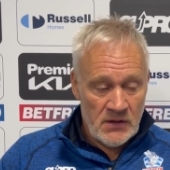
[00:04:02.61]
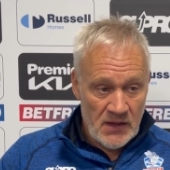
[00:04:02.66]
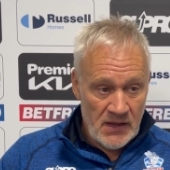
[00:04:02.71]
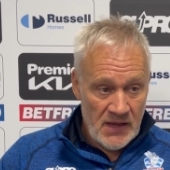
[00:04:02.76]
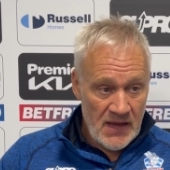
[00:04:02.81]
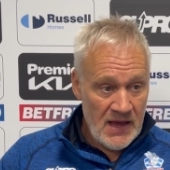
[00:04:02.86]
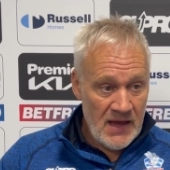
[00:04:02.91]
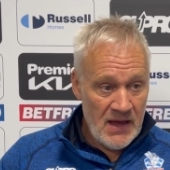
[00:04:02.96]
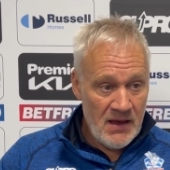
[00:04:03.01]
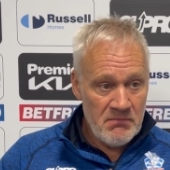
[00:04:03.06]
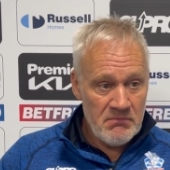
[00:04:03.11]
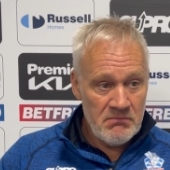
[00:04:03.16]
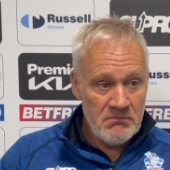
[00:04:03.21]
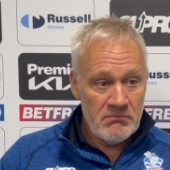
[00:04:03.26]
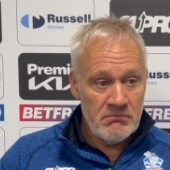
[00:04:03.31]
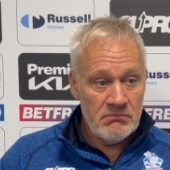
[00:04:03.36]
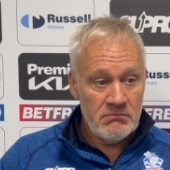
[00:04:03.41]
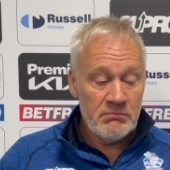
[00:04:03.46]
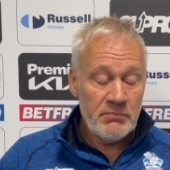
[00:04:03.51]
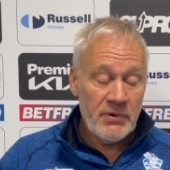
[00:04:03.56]

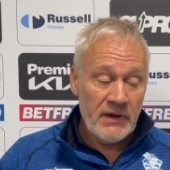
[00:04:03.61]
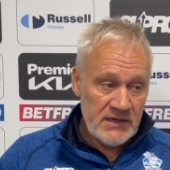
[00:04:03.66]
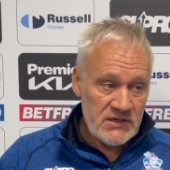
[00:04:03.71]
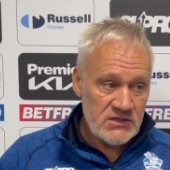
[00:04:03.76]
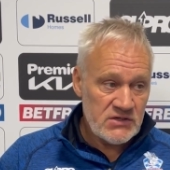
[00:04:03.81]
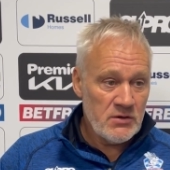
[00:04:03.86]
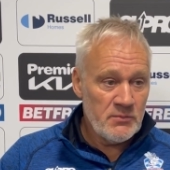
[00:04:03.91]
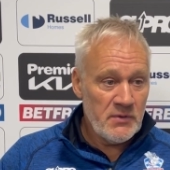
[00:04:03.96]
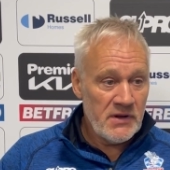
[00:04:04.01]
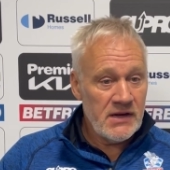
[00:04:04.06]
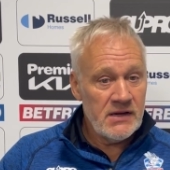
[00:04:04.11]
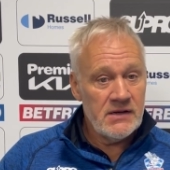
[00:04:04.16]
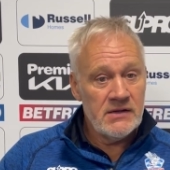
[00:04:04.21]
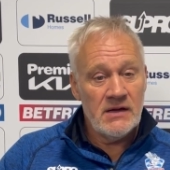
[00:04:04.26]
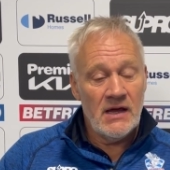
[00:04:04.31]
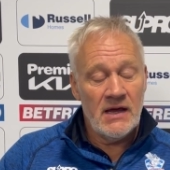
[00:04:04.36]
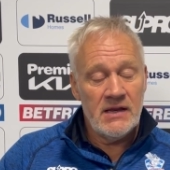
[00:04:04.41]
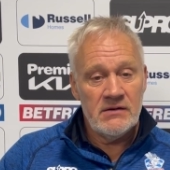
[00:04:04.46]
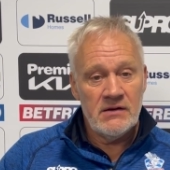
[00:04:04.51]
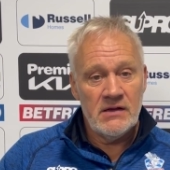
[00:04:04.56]
Um, but he's come in and,
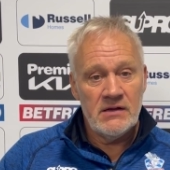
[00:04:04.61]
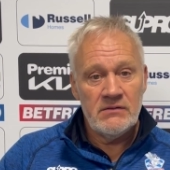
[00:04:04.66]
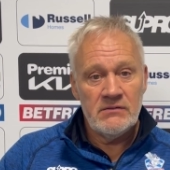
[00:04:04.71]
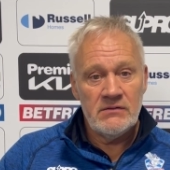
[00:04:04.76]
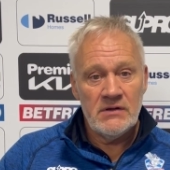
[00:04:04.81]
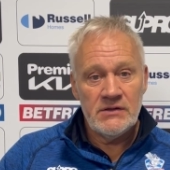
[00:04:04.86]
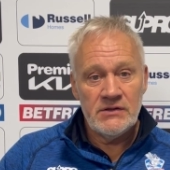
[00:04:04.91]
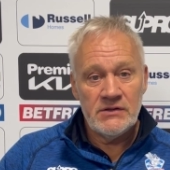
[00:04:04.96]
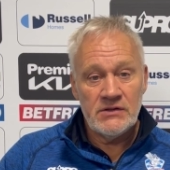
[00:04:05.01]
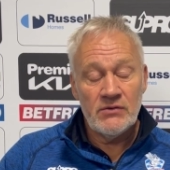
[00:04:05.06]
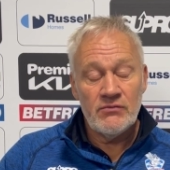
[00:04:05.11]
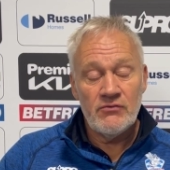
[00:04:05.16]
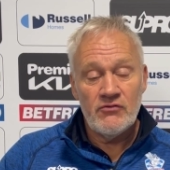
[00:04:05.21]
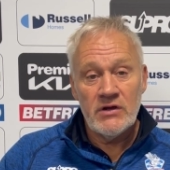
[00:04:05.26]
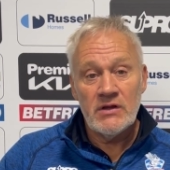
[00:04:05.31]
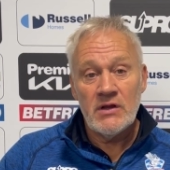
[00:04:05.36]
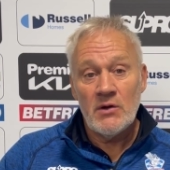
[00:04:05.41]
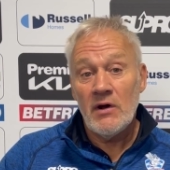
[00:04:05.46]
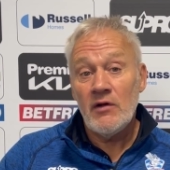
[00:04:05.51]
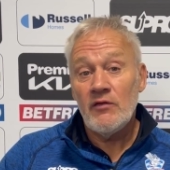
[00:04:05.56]
and, and, and done
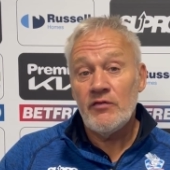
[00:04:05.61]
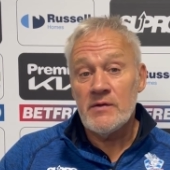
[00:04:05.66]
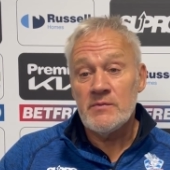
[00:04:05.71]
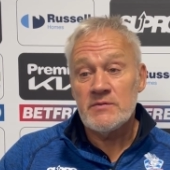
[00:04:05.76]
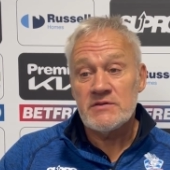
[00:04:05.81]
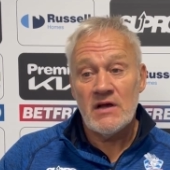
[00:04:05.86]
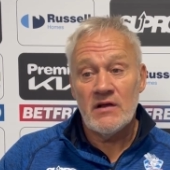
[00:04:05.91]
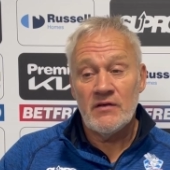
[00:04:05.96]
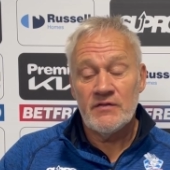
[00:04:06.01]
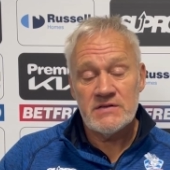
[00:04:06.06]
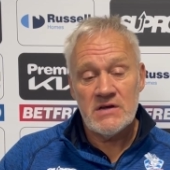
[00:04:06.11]
really well for himself.